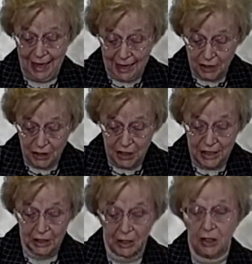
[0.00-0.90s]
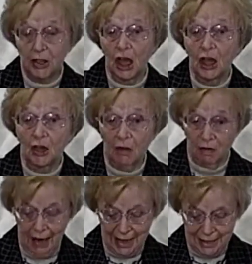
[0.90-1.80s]
in Jesus
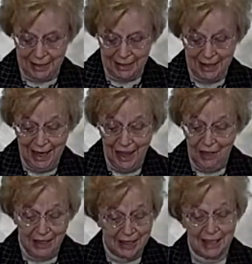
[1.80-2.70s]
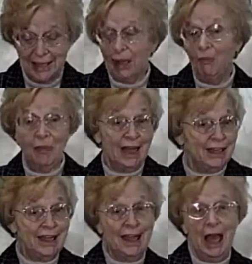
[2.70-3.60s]
Christ. This is a
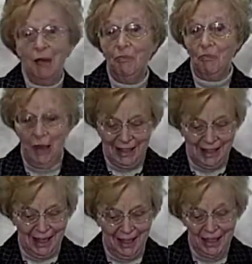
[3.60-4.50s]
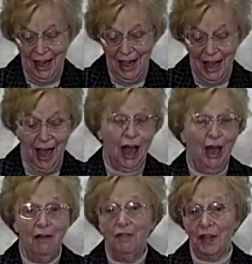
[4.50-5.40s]
blessed message
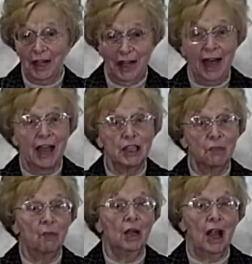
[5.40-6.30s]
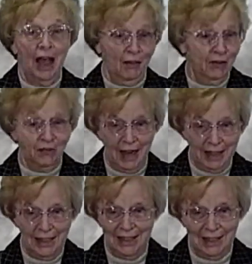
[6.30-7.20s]
of the gospel of
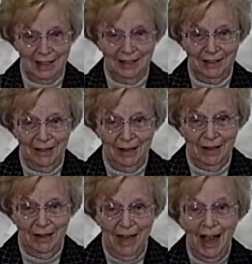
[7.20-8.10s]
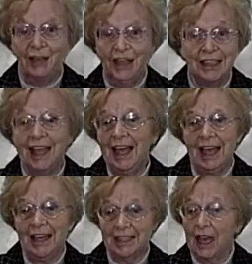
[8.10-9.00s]
grace. This
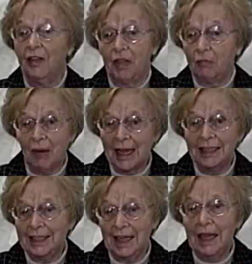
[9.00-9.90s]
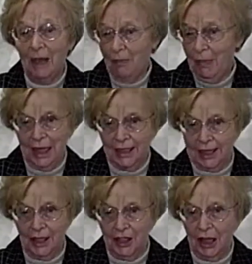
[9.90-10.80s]
is the blessed
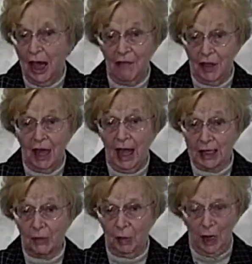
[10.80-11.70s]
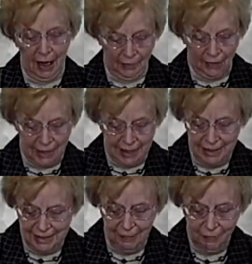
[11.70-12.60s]
message of the gospel of grace.